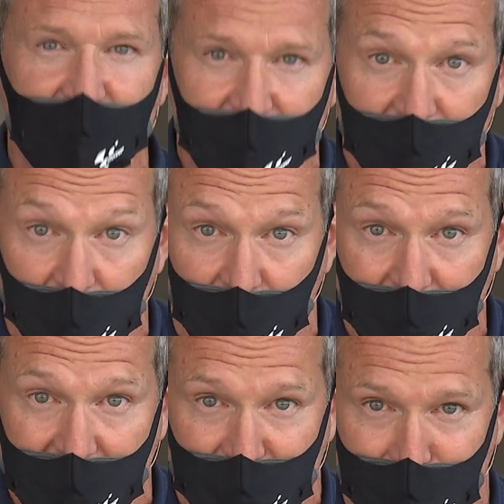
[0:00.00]
to the end of the
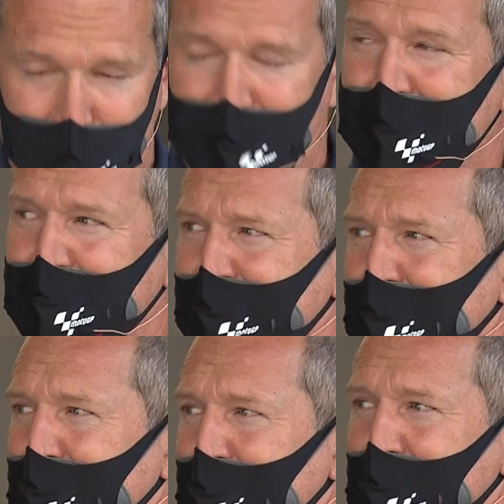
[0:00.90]
race.
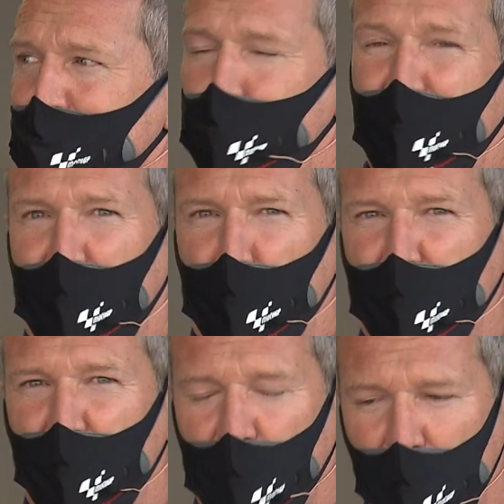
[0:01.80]
But
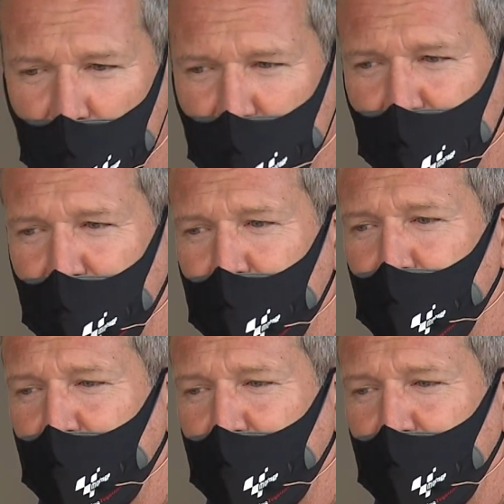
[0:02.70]
because